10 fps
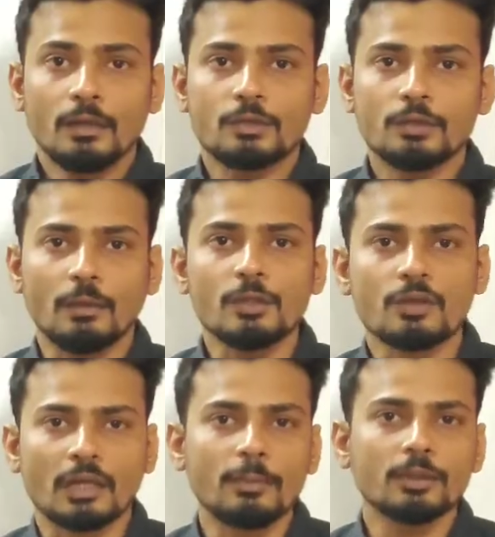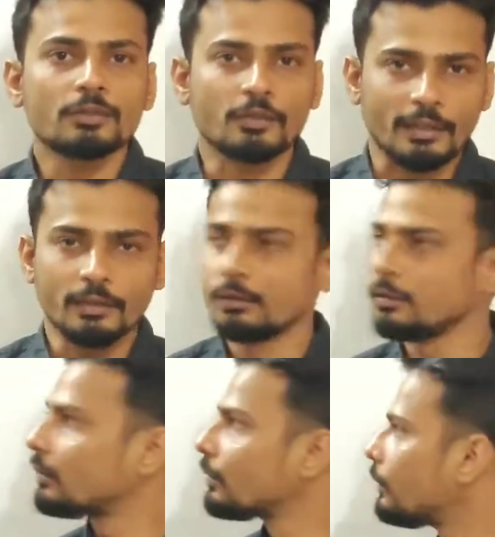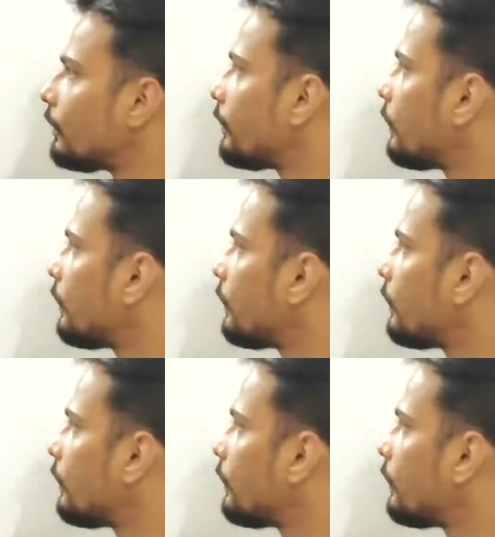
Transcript: So I was talking about the triangle rule.